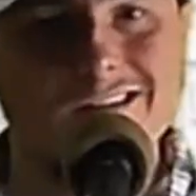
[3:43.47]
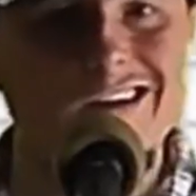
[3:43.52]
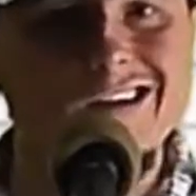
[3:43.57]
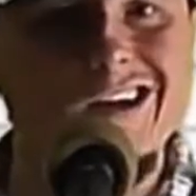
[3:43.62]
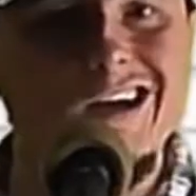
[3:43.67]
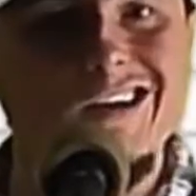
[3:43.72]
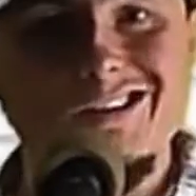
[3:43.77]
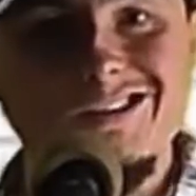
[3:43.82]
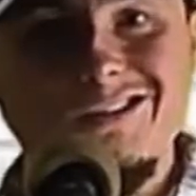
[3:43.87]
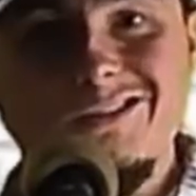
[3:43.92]
I
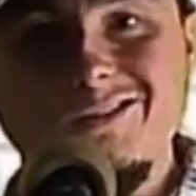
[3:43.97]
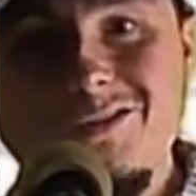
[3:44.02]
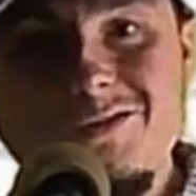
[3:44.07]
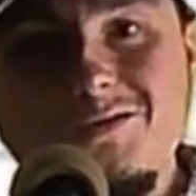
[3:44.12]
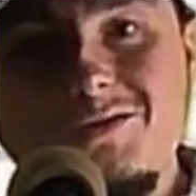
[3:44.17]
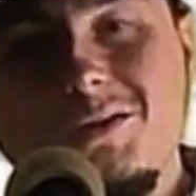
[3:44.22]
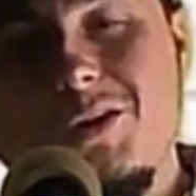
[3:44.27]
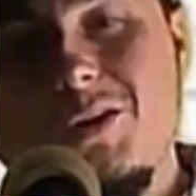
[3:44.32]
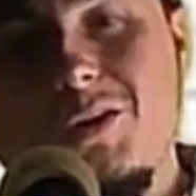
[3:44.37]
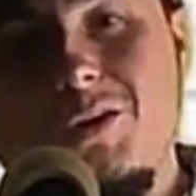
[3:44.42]
got this new
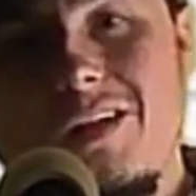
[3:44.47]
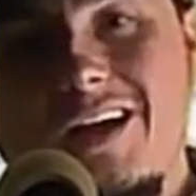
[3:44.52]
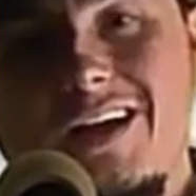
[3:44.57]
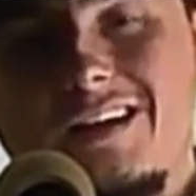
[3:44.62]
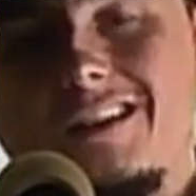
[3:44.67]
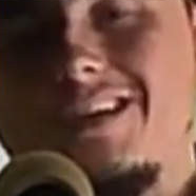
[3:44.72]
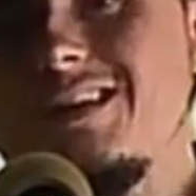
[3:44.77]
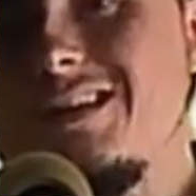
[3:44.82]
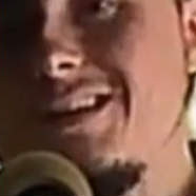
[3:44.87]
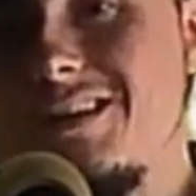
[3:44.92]
cool
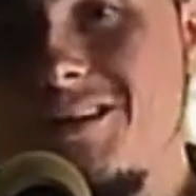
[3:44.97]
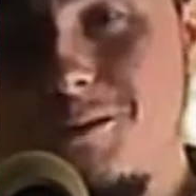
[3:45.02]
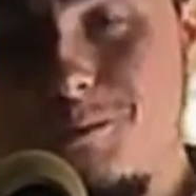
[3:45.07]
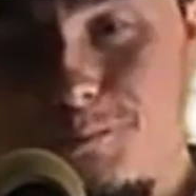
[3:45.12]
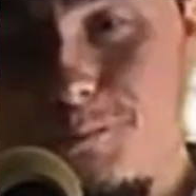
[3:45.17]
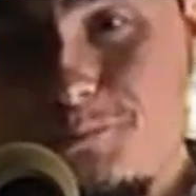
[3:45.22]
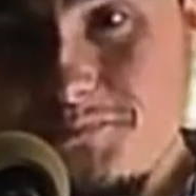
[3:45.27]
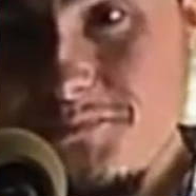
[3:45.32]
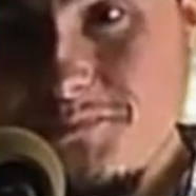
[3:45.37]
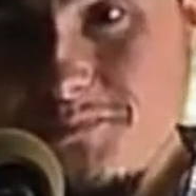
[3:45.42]
idea.
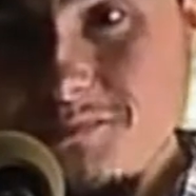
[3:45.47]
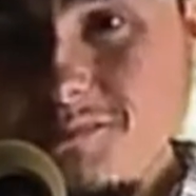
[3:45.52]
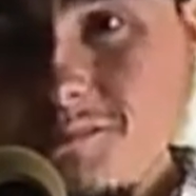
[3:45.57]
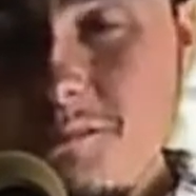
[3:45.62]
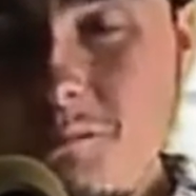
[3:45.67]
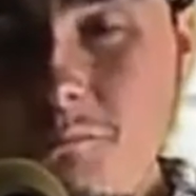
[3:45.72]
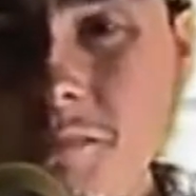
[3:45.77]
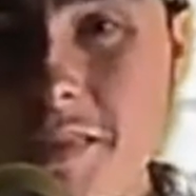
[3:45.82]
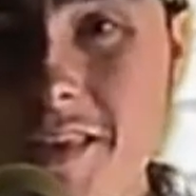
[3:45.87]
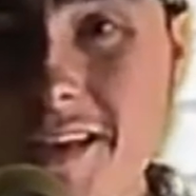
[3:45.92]

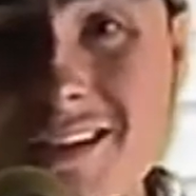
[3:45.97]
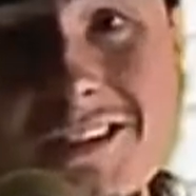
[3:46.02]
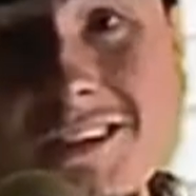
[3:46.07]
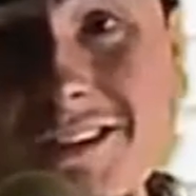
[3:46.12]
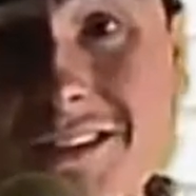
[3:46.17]
And she's